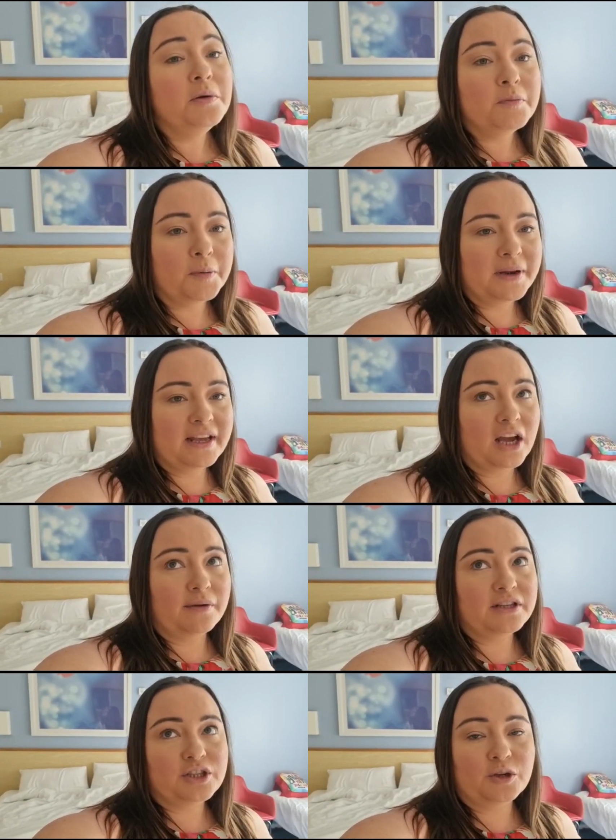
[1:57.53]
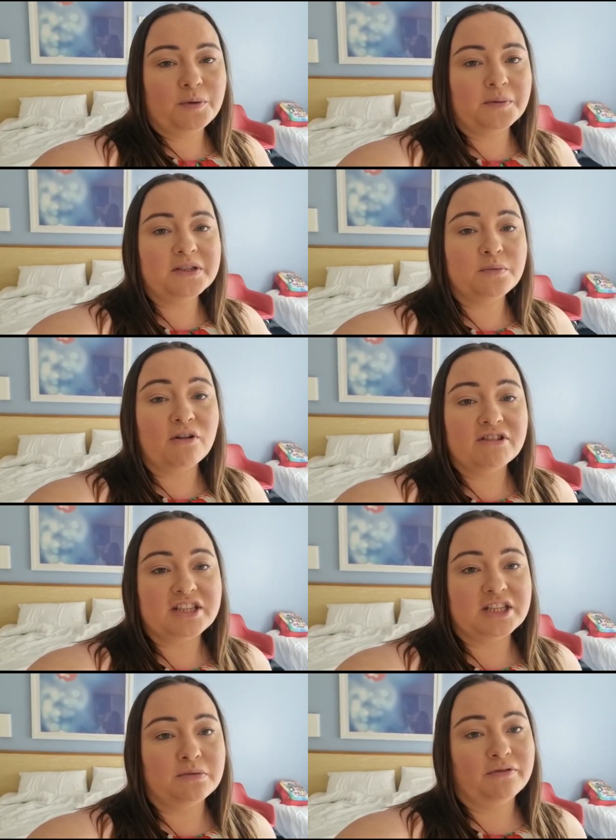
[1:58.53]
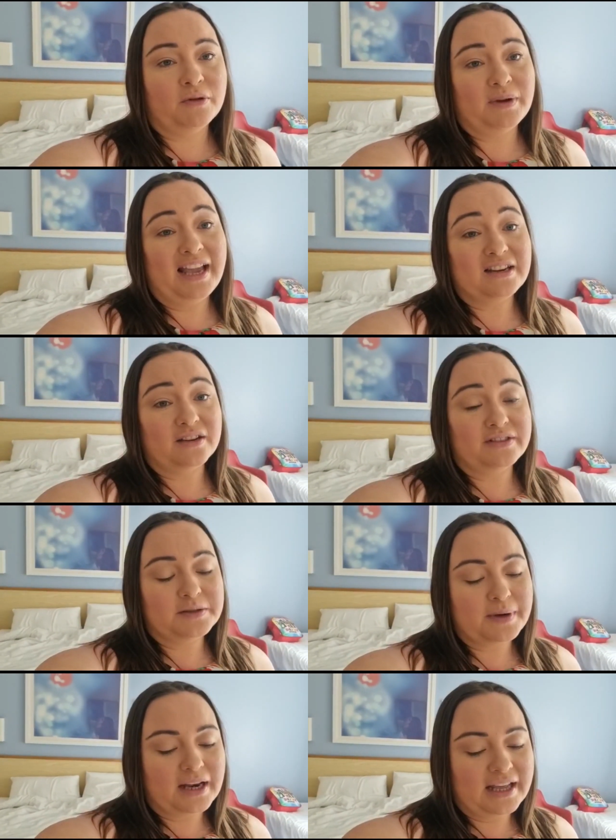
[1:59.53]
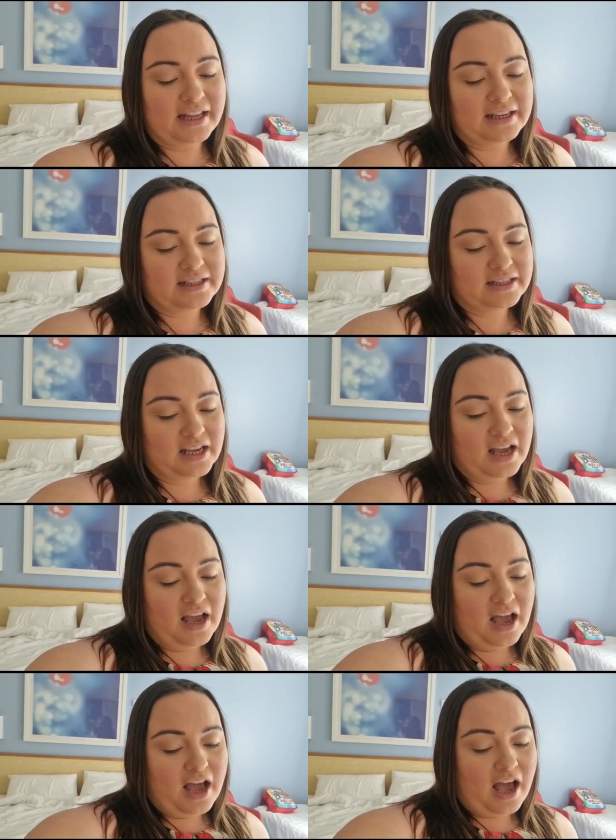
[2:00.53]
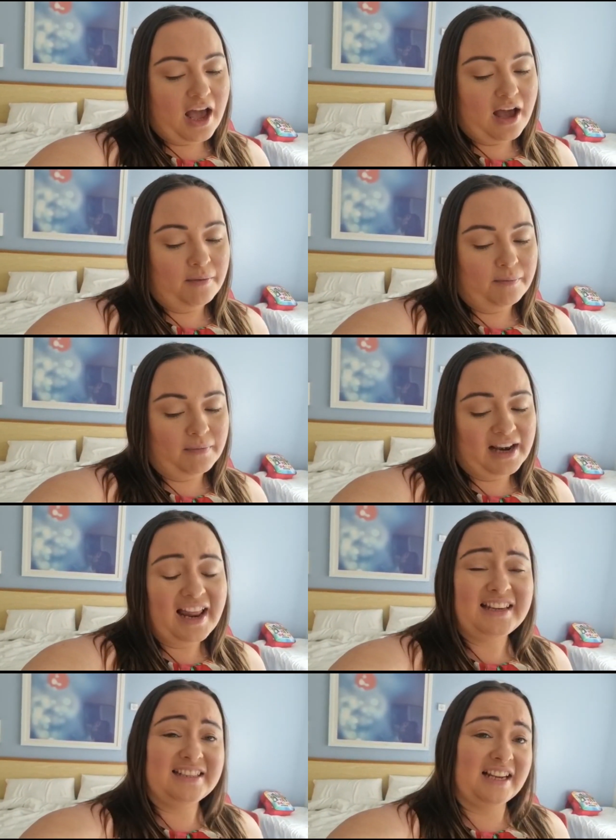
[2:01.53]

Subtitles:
probably going to pop into Morrison's before we head over to Butlins. Claire needs to